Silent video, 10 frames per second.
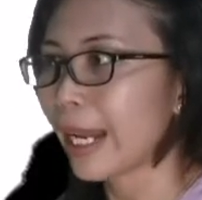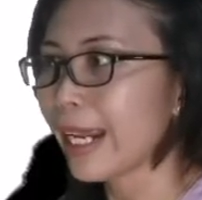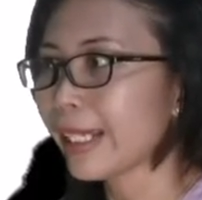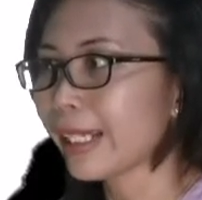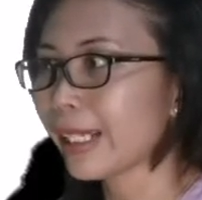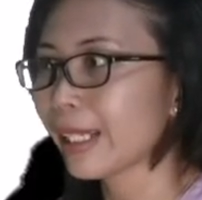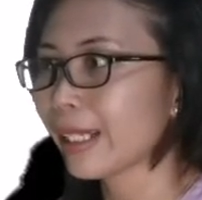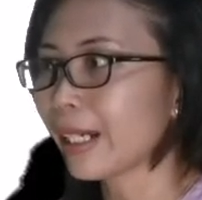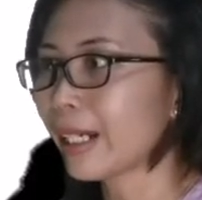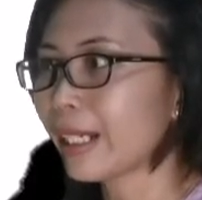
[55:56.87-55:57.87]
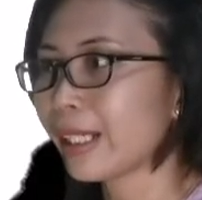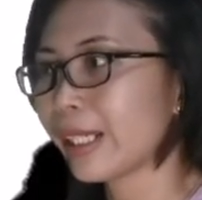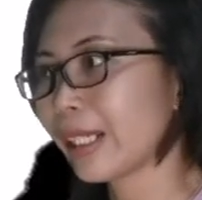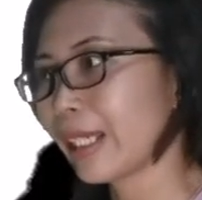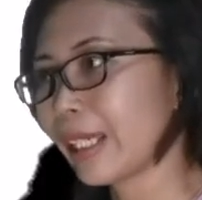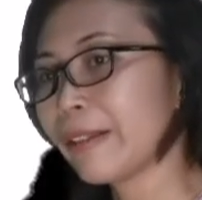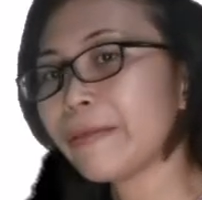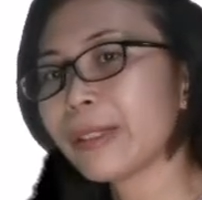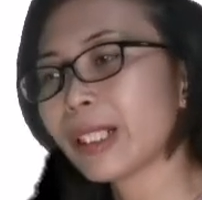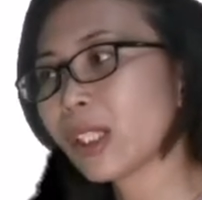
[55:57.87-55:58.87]
Eighth is the
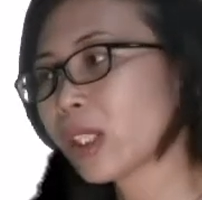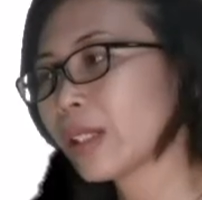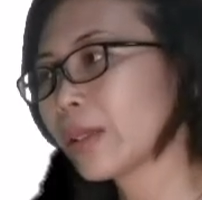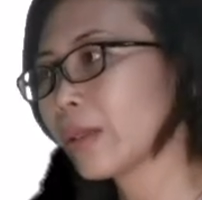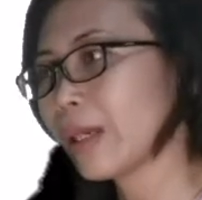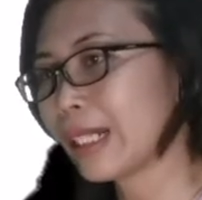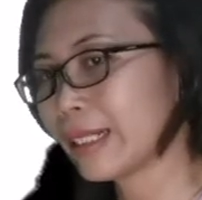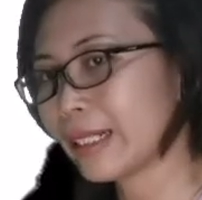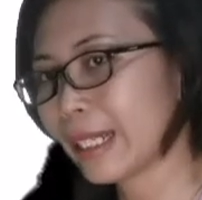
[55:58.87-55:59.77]
inference clue, and the